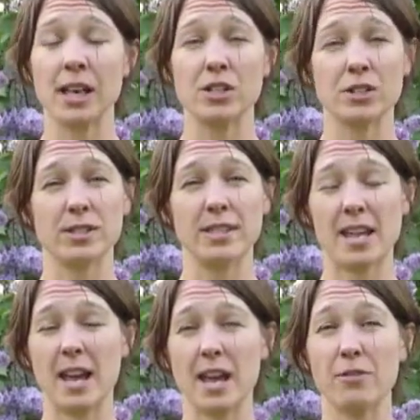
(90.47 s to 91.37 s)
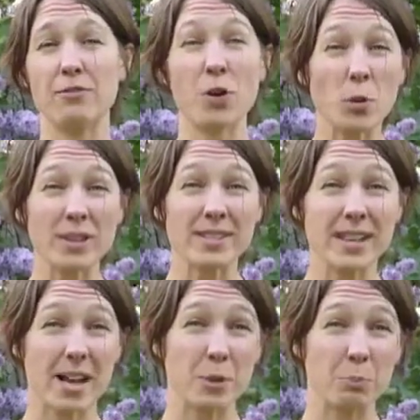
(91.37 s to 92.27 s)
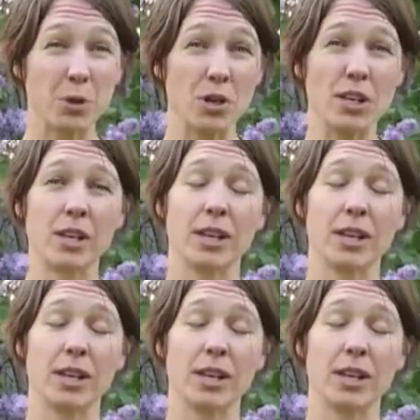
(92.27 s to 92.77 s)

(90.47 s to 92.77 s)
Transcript: It should stay focused on the book.